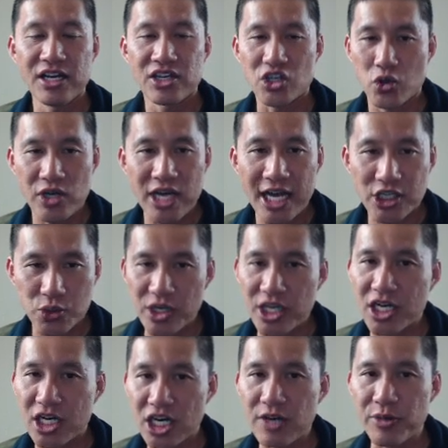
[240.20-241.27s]
So next
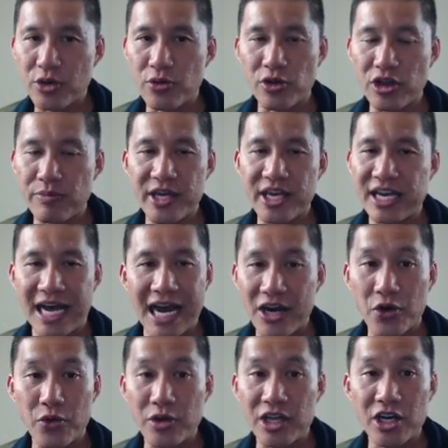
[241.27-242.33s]
week could be really big. I
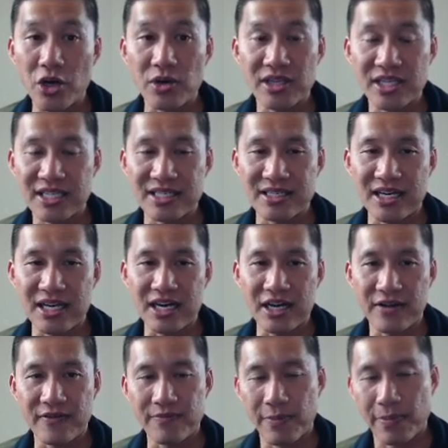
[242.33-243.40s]
don't really know what these
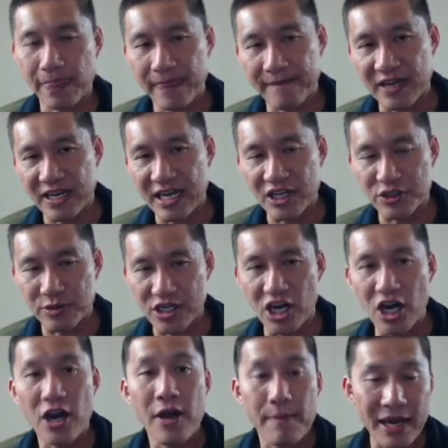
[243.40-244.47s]
announcements
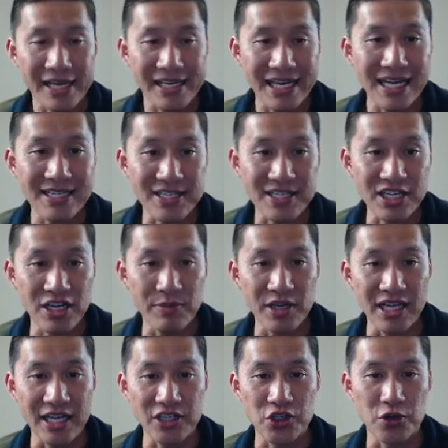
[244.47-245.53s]
are. My guess is going to be
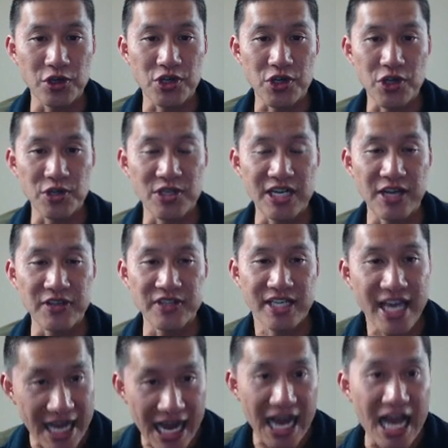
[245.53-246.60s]
like George Soros announcing,
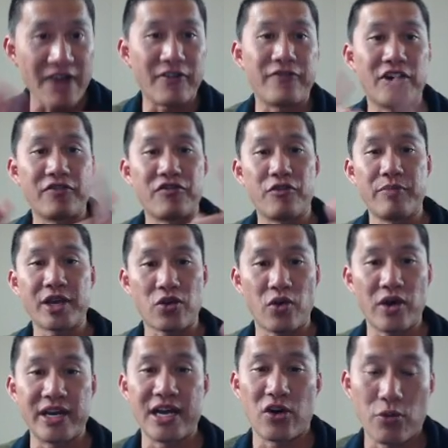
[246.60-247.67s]
hey, I have a fund for
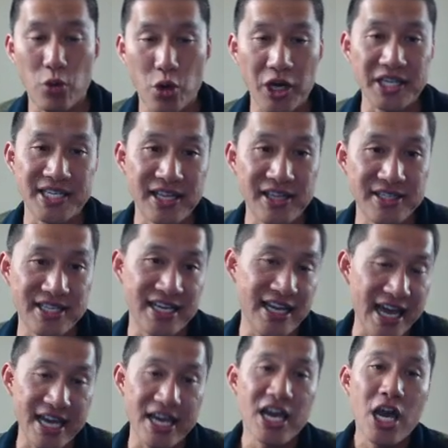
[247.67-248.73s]
Bitcoin now, or Morgan Stanley saying,
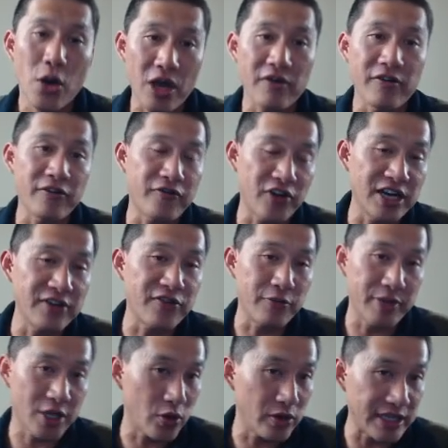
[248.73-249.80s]
hey, we have a fund for
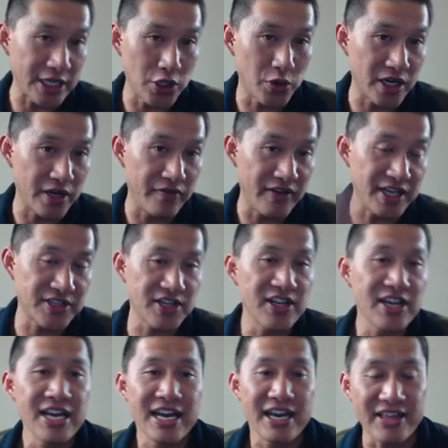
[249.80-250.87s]
Bitcoin that you can invest
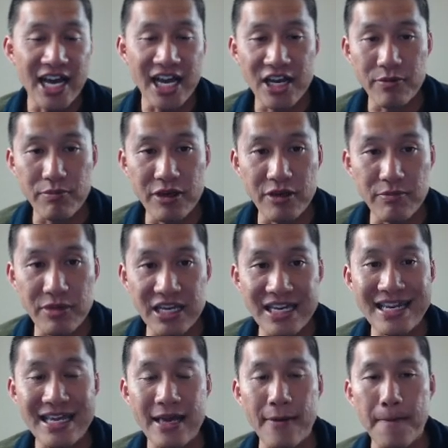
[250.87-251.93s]
in, and that could
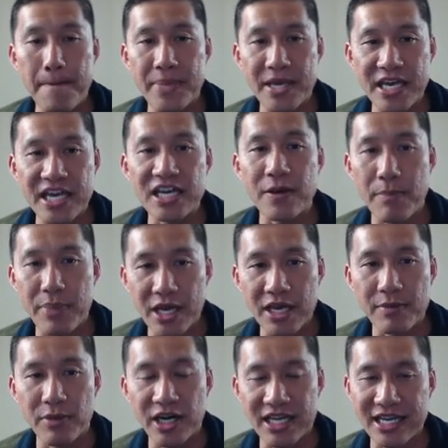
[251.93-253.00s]
mean big,
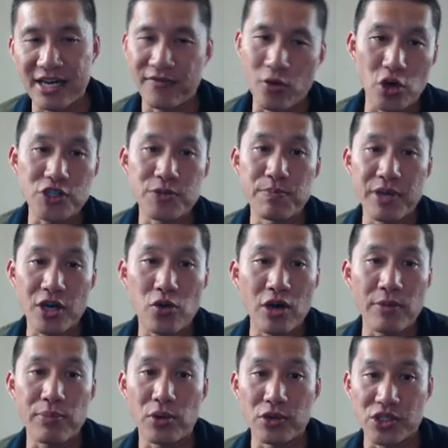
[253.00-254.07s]
big money. And of course,
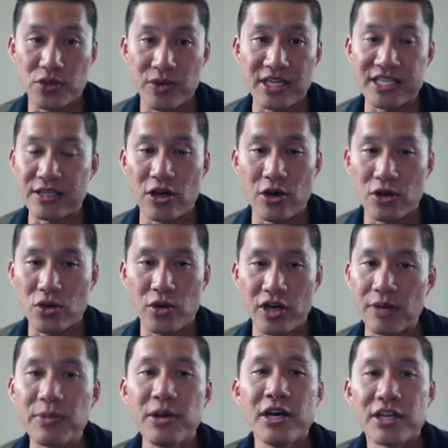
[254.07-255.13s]
Bitcoin pulls the rest of the altcoin
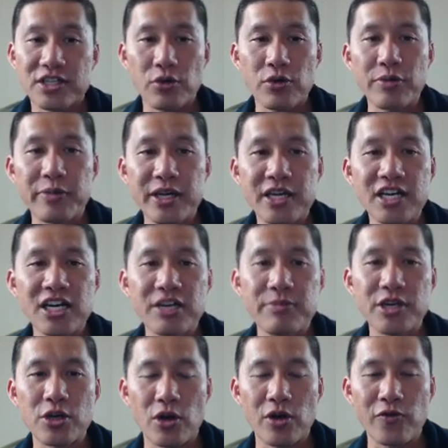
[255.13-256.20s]
up. So we could
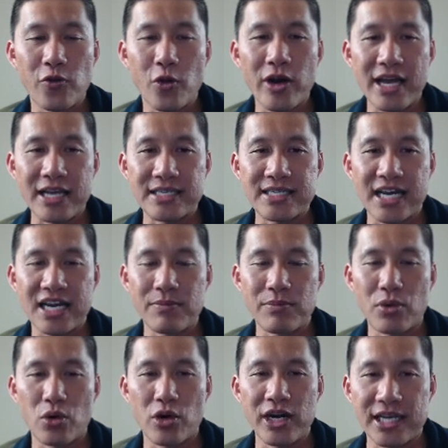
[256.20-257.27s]
be going for a second
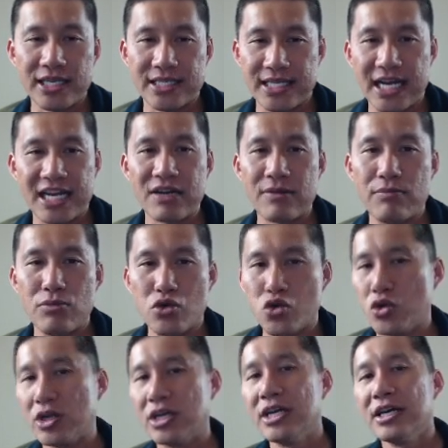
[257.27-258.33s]
bull run, a second
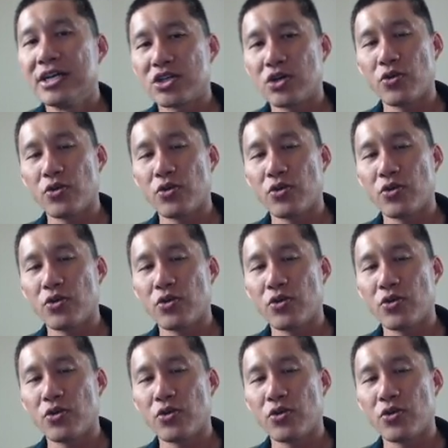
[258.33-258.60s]
moon. So